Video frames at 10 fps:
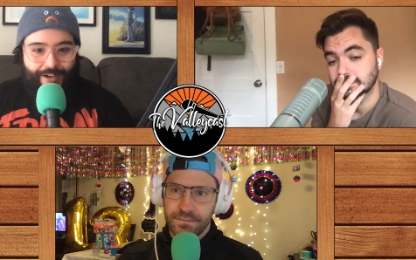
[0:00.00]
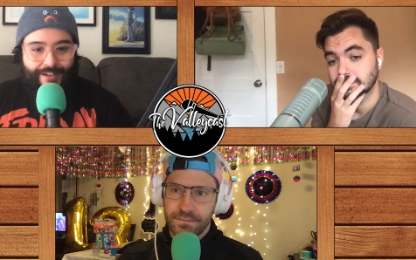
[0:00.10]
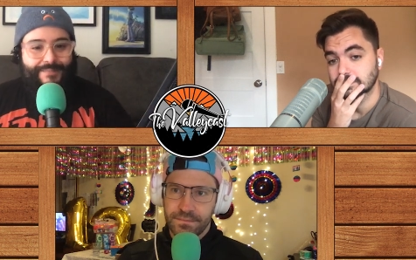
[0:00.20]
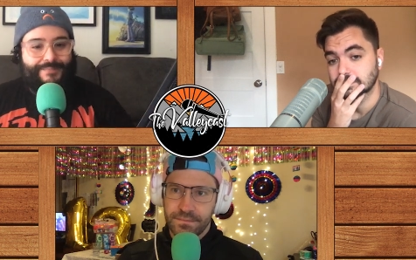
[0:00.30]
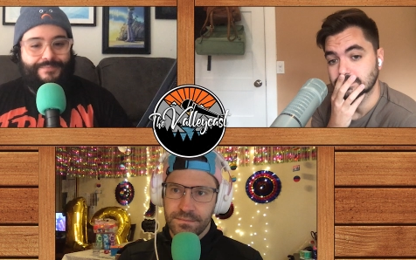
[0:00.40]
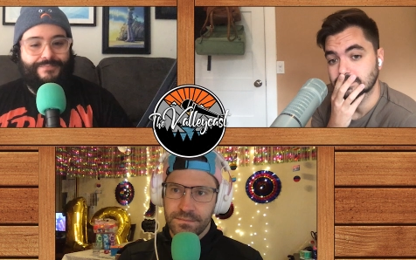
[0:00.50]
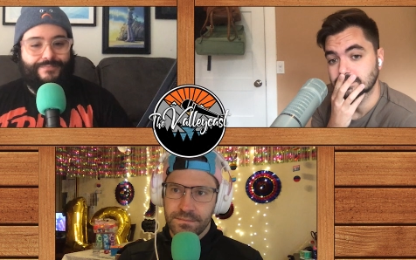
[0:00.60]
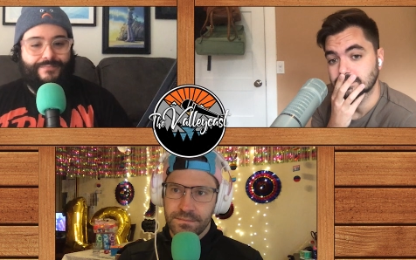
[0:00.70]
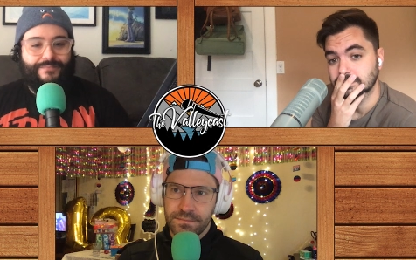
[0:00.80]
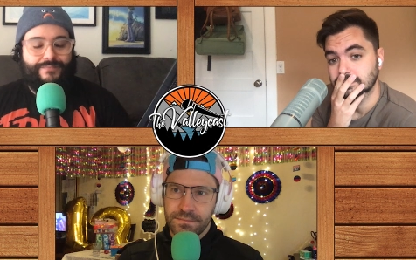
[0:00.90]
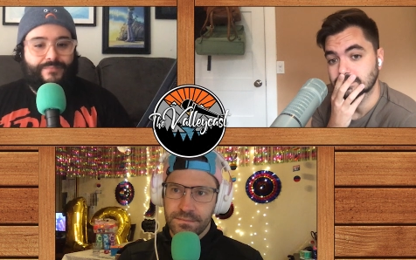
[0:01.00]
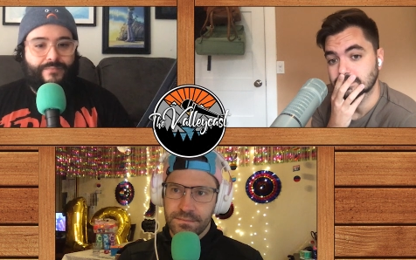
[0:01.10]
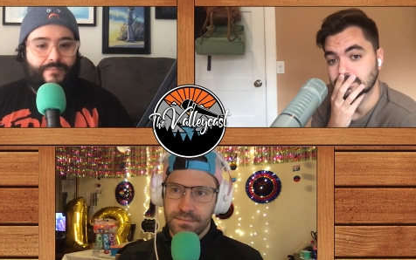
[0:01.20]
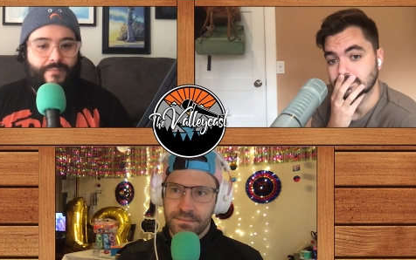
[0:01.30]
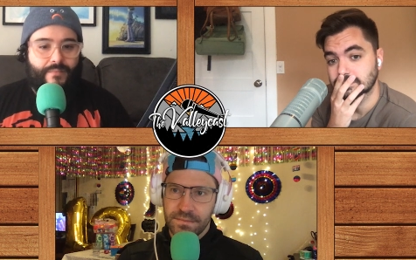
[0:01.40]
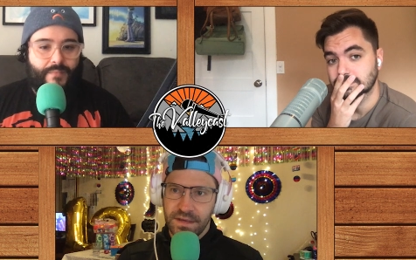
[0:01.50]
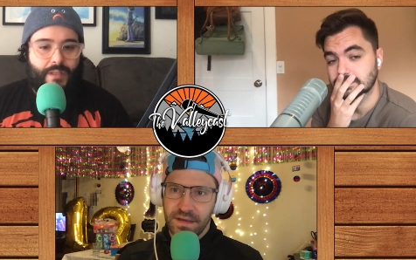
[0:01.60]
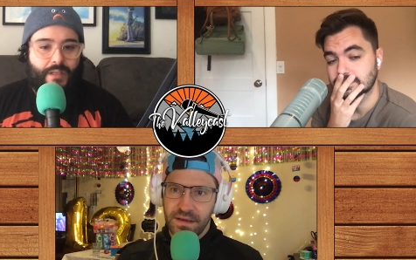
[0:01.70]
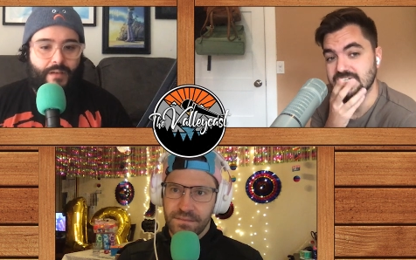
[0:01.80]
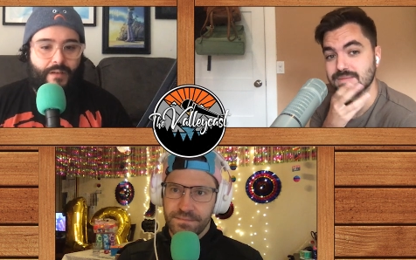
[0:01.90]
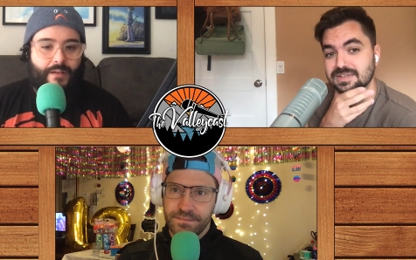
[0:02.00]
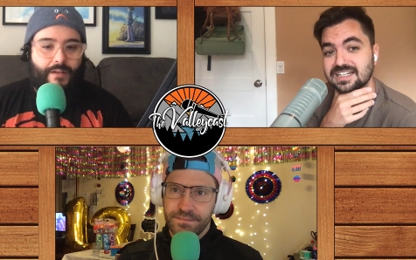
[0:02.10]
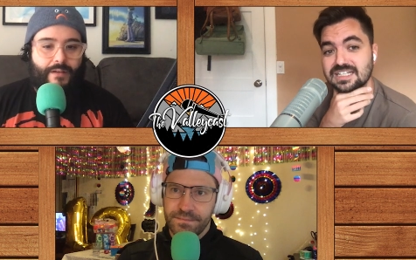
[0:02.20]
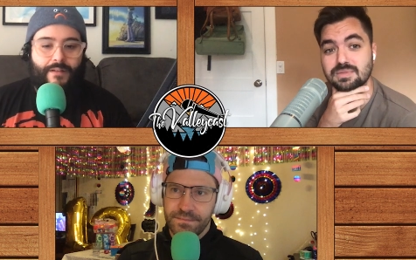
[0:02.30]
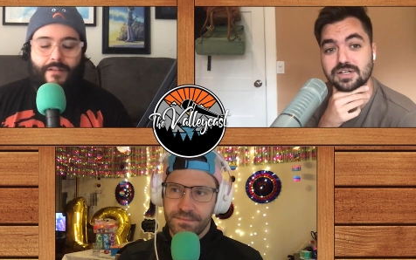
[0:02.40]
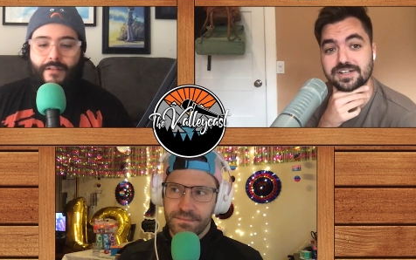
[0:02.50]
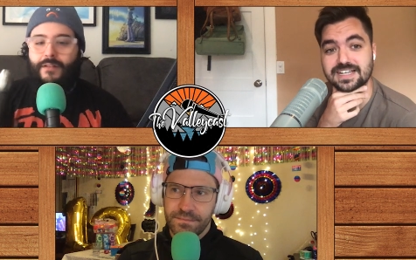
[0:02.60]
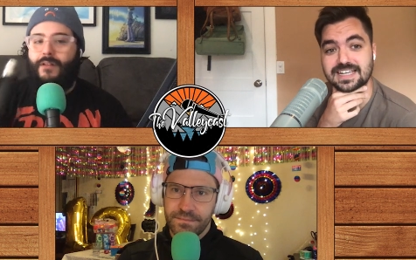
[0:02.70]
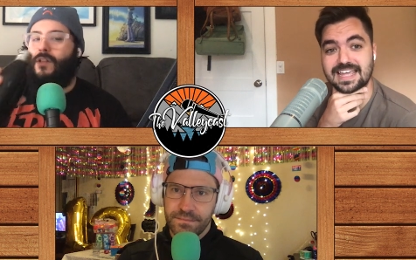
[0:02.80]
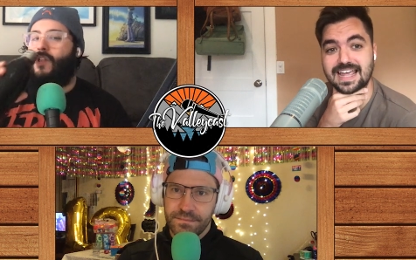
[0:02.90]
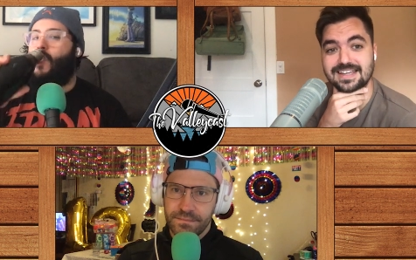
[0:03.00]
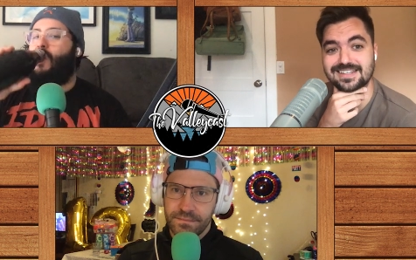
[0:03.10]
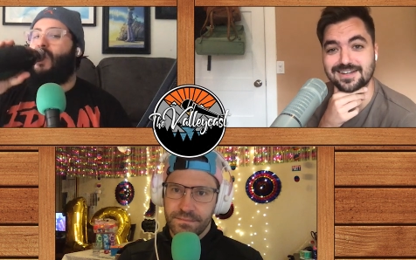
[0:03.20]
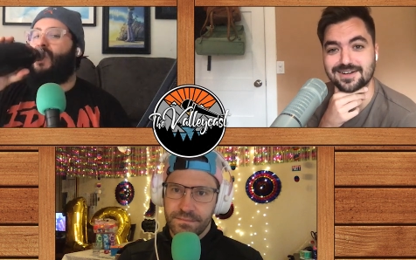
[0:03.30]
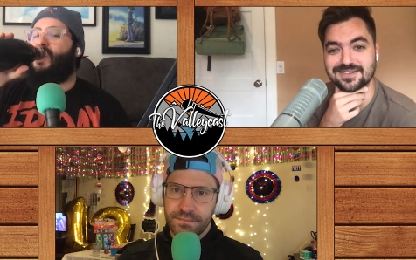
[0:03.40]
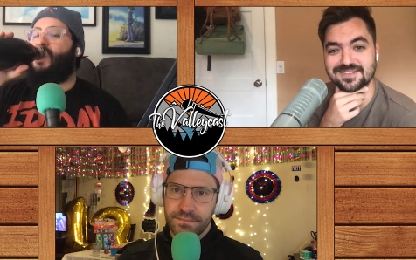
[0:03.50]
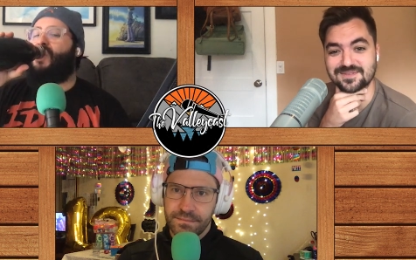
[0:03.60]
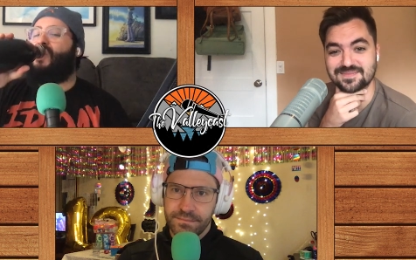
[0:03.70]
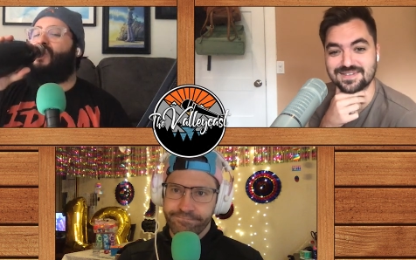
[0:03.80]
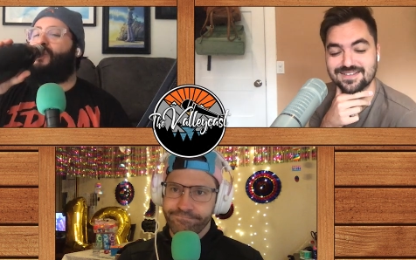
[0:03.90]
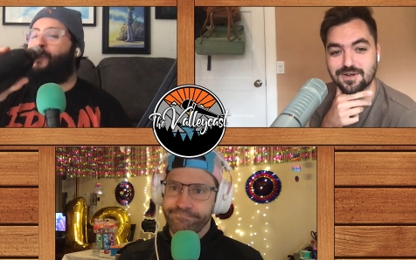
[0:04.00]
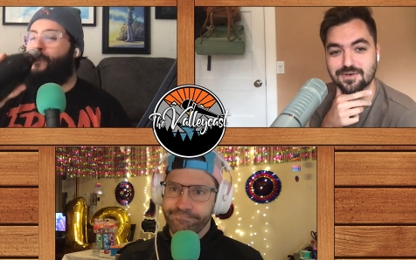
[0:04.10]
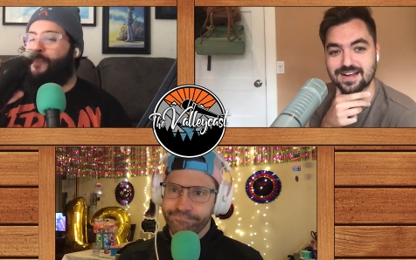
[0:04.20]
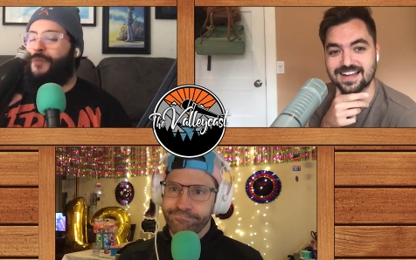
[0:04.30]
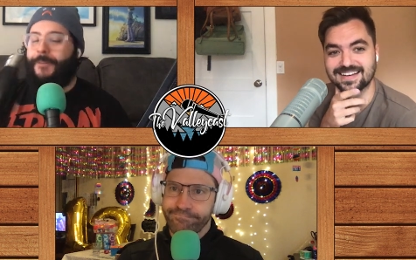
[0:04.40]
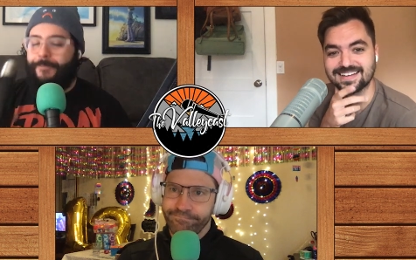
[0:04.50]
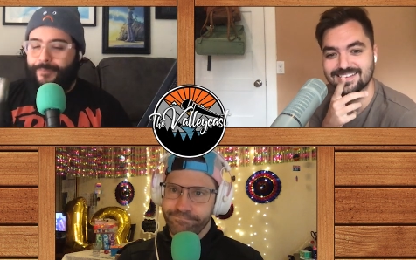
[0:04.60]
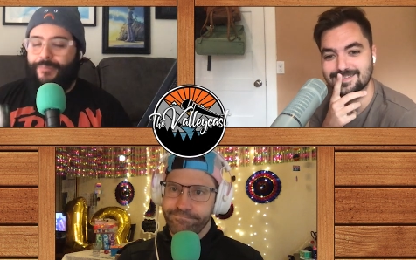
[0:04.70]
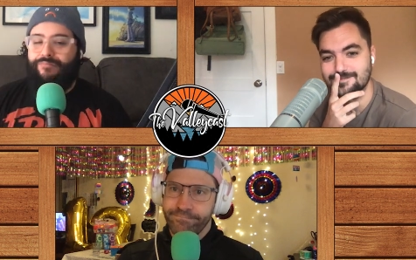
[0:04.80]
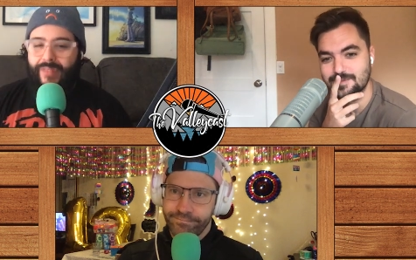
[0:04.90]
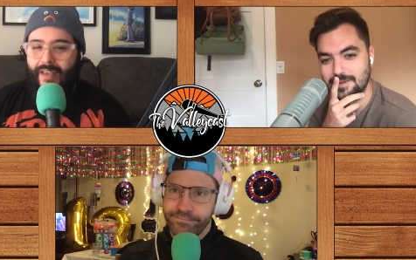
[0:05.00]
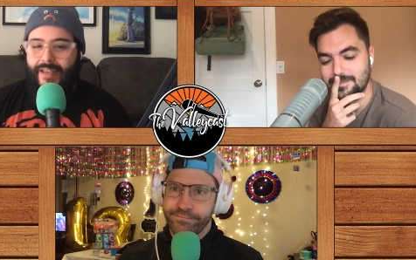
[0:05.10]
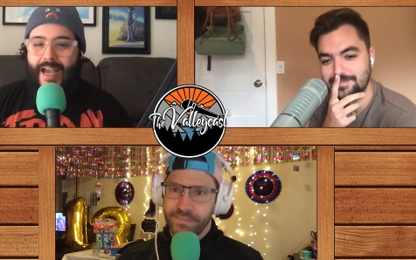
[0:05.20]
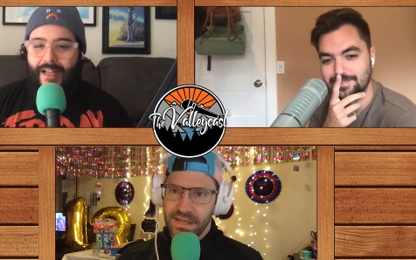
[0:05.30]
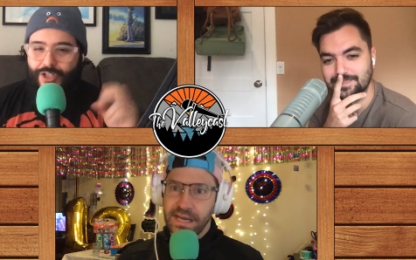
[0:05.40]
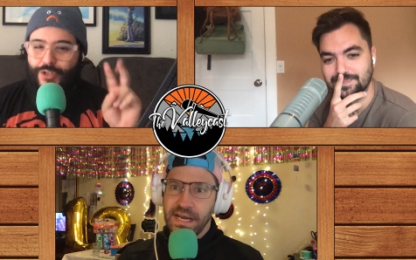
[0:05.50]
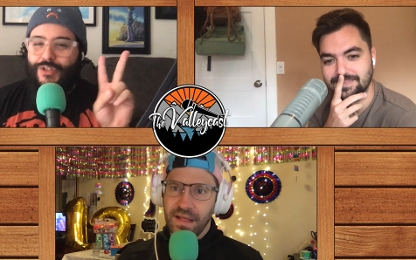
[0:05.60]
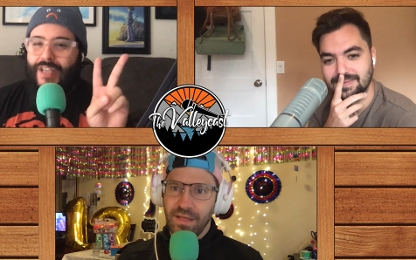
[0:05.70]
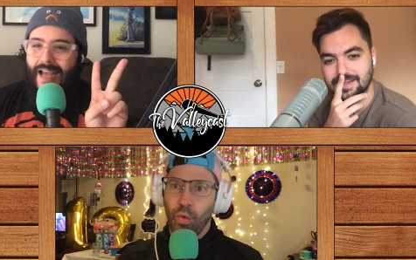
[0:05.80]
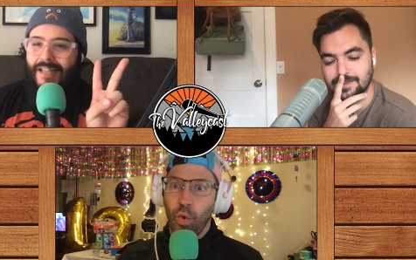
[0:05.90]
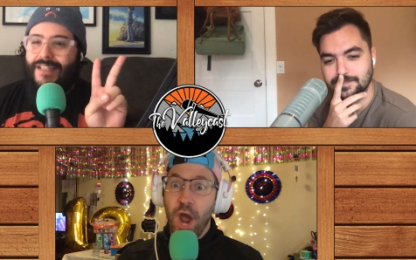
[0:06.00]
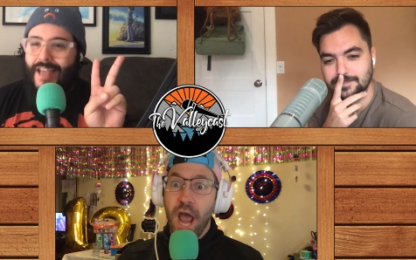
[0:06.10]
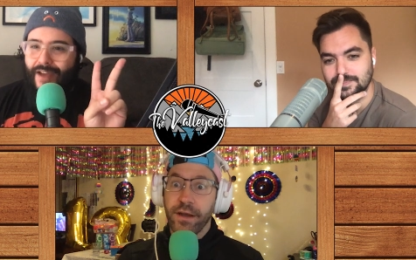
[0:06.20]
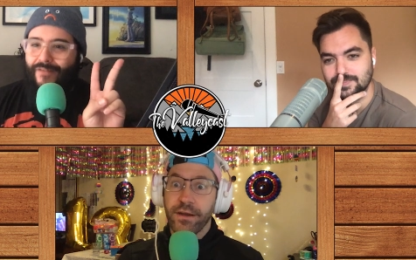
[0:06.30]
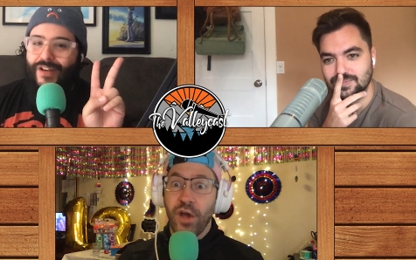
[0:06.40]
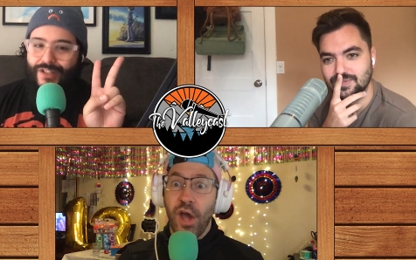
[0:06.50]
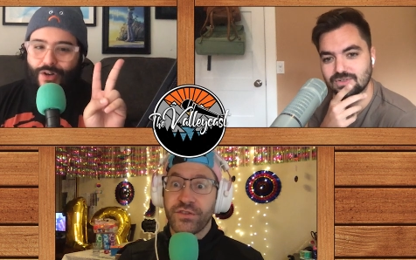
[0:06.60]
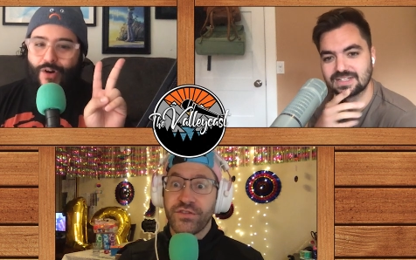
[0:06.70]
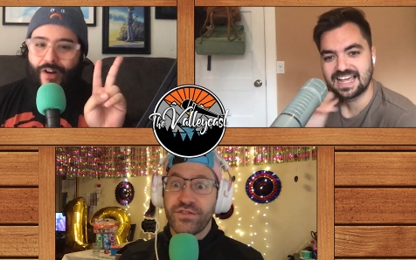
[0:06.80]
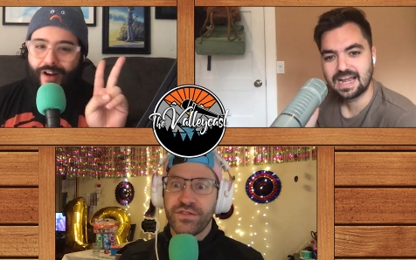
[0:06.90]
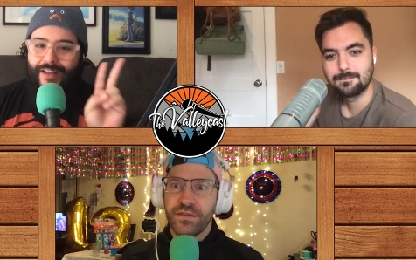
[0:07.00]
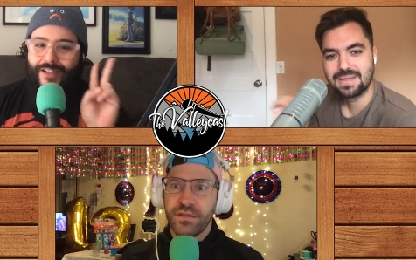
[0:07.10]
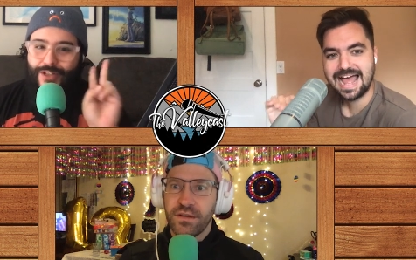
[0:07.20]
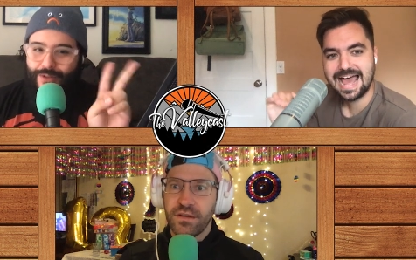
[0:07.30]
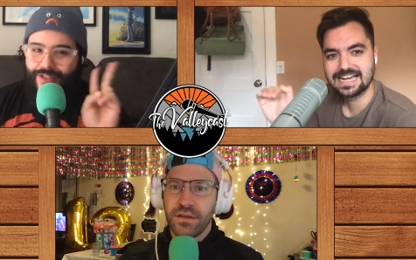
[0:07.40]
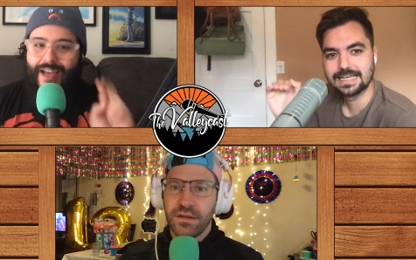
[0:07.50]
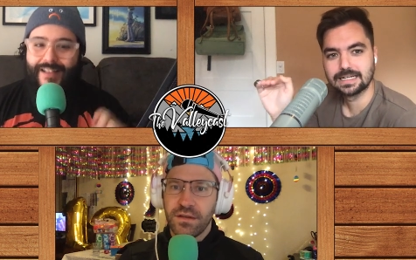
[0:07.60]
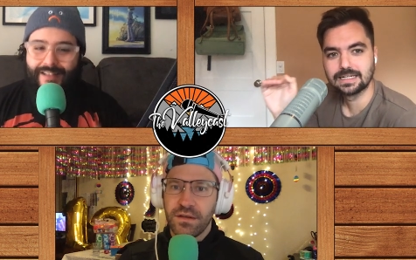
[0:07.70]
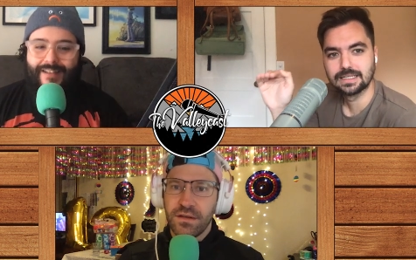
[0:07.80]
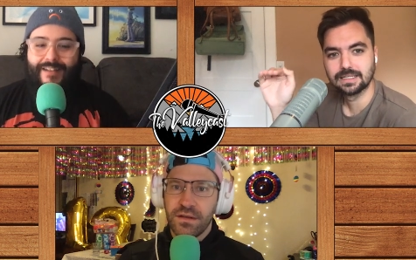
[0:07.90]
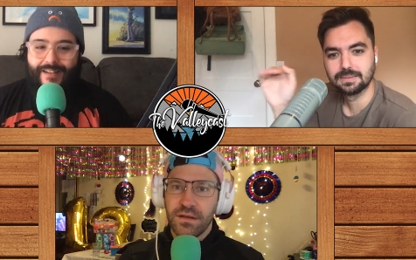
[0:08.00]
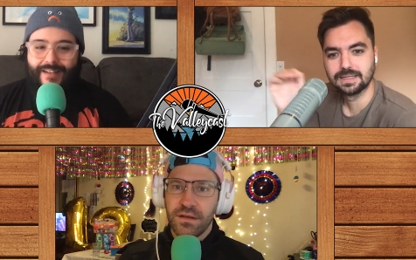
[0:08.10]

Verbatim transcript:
Speaker 1: alert. Yeah. Seems like he's building a case here a
Speaker 2: little bit already. Yeah, two sides to every story. Two sides, a little